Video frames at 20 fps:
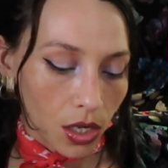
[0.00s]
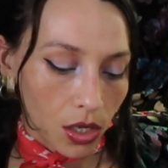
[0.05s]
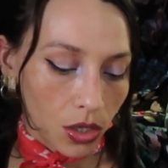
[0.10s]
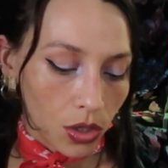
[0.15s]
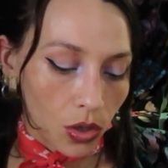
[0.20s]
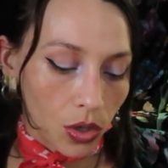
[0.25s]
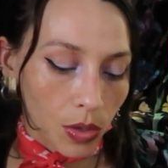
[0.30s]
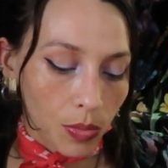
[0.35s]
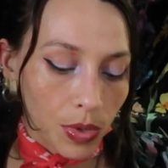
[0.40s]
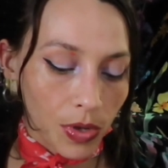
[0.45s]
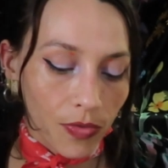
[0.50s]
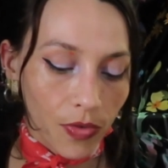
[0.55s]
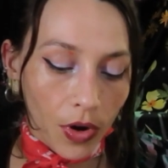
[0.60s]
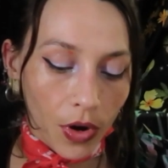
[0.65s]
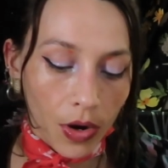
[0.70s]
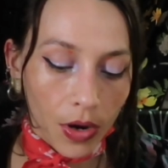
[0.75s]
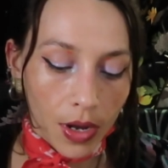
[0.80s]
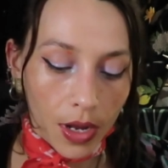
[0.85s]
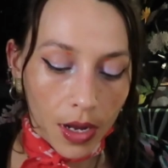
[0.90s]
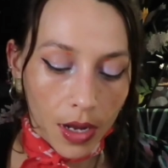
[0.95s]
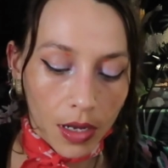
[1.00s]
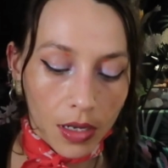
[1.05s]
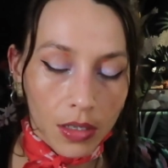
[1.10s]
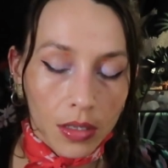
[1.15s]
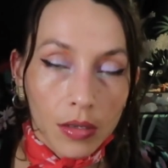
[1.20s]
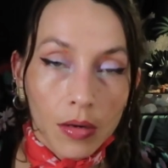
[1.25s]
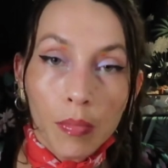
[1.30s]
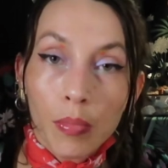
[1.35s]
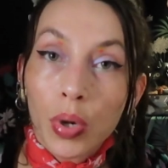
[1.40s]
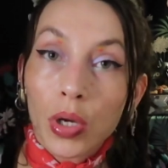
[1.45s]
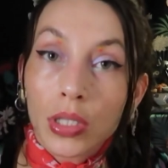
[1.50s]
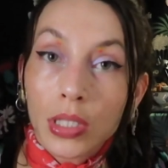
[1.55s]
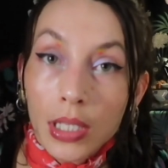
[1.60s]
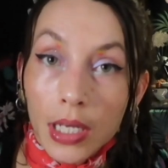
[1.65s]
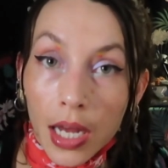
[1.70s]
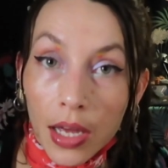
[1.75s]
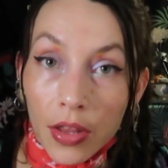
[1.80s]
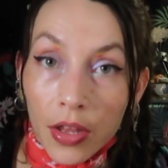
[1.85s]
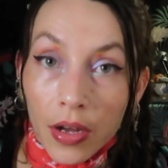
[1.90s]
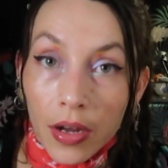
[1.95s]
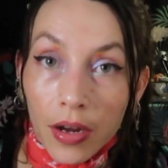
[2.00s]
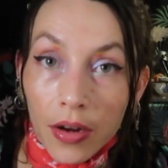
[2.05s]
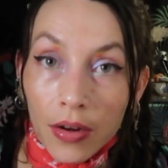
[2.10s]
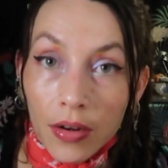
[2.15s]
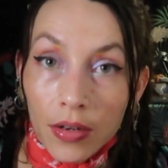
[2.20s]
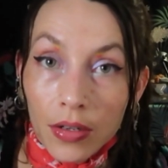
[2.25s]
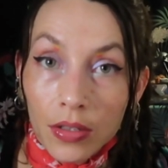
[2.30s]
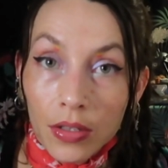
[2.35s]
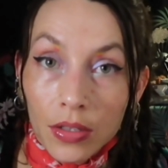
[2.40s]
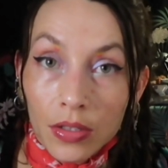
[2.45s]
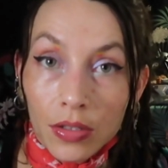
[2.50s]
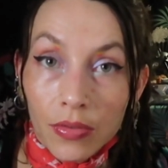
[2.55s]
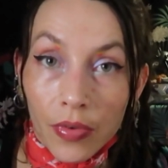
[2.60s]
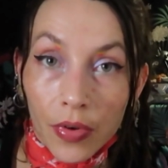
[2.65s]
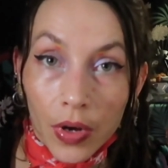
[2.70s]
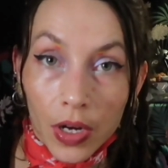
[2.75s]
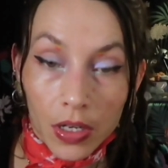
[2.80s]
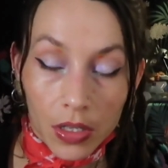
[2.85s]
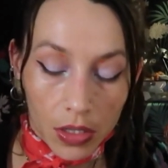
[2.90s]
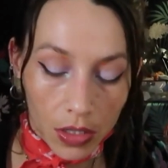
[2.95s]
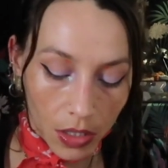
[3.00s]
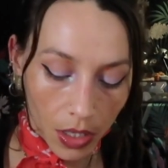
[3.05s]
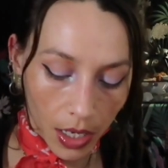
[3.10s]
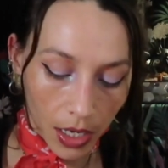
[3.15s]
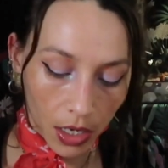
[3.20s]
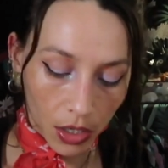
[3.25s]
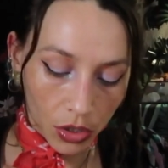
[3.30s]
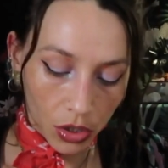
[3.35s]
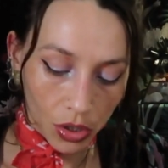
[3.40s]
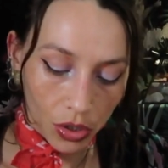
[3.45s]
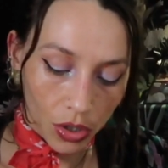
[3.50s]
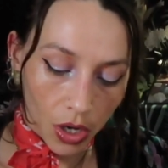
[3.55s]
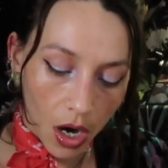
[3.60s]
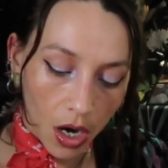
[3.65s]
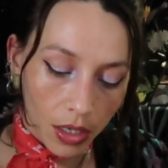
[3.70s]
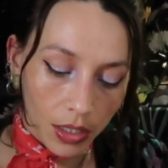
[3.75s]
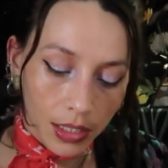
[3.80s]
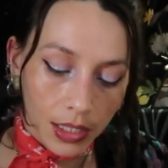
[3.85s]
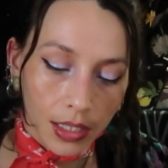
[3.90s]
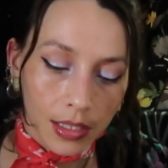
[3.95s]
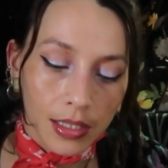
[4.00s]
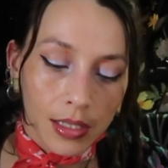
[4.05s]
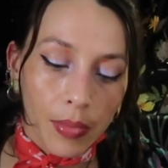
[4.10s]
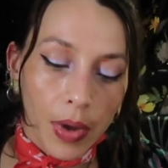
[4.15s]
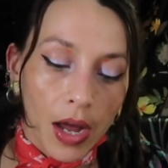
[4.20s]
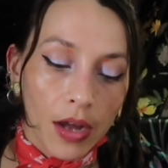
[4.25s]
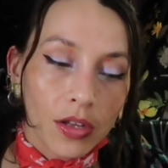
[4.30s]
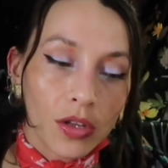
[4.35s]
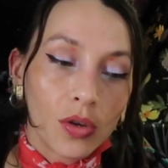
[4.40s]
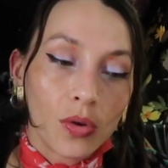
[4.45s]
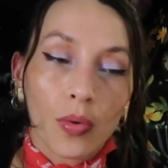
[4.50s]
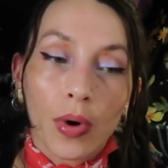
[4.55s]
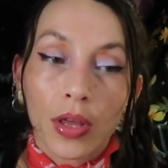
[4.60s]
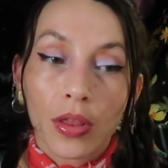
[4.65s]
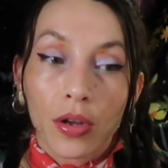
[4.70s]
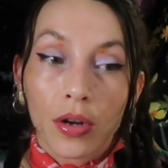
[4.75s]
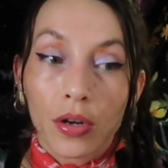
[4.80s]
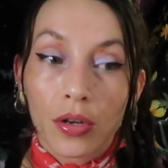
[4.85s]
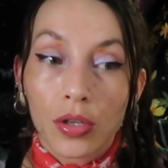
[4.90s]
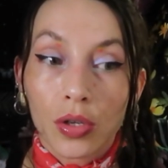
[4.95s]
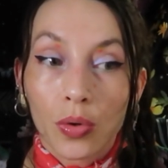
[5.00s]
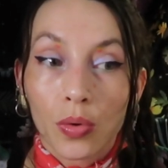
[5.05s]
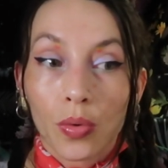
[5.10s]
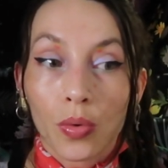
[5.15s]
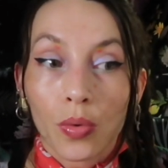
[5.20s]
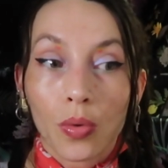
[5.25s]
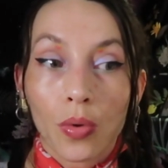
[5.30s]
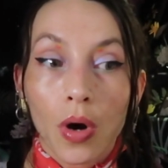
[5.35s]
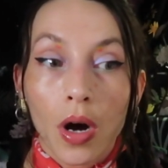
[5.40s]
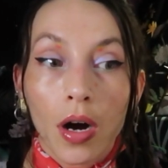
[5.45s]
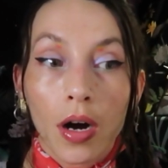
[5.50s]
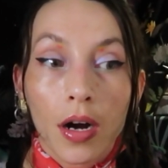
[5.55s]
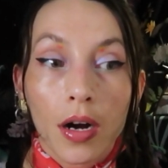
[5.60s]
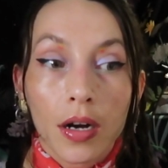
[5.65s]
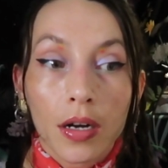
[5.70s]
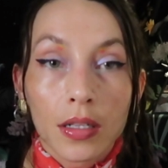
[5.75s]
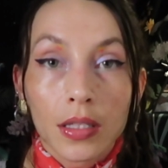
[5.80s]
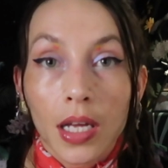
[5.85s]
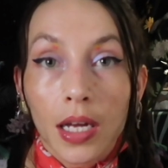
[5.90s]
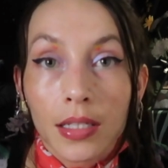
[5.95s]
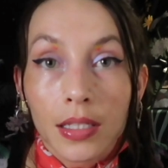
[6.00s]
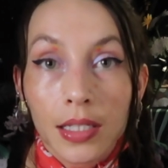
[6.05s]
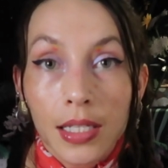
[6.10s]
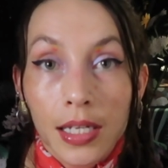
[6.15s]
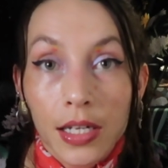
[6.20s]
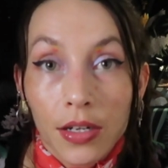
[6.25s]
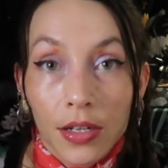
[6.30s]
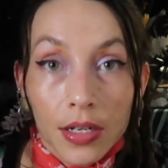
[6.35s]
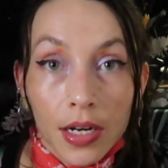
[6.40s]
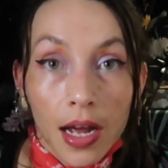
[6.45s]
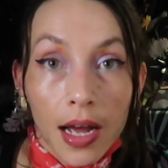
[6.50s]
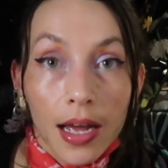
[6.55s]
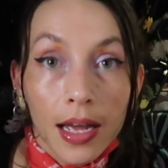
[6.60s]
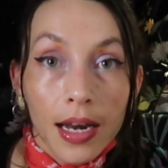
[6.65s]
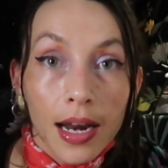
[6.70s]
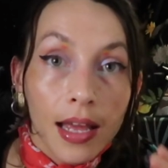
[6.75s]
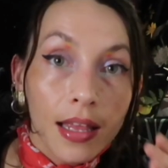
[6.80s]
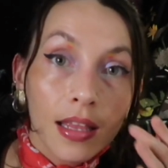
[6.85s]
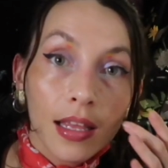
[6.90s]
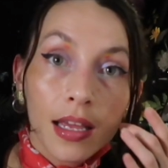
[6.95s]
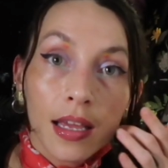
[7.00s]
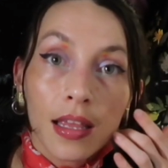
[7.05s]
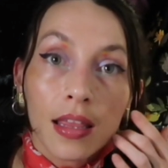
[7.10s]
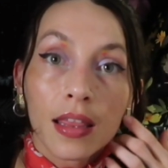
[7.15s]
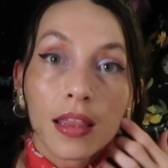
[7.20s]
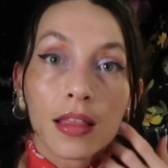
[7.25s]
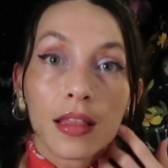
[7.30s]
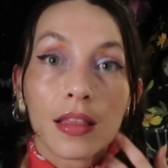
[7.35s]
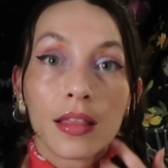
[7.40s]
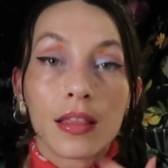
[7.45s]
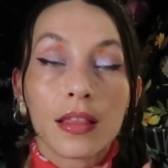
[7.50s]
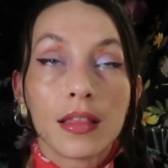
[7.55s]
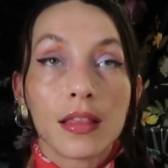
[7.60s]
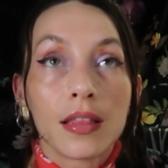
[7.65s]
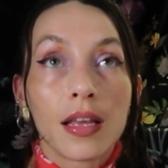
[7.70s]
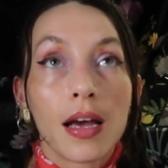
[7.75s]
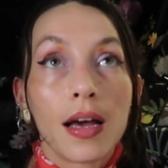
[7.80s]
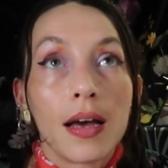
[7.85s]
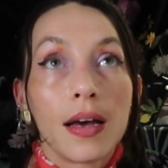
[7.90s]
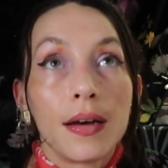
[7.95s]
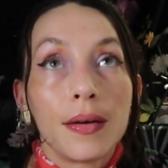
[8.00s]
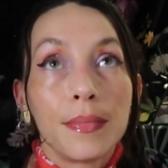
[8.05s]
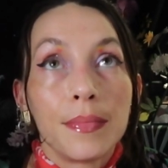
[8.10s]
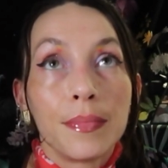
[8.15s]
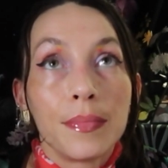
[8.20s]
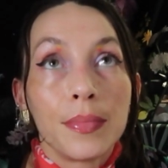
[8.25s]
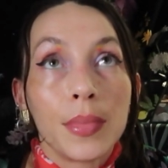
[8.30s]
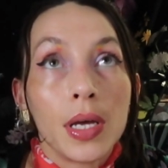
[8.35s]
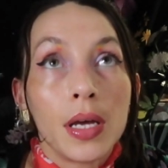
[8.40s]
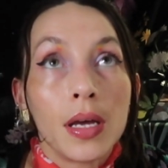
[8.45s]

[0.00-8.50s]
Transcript: you could be very put together. There's a very, like, a strong sense about you, whether you are lusty or not. I think um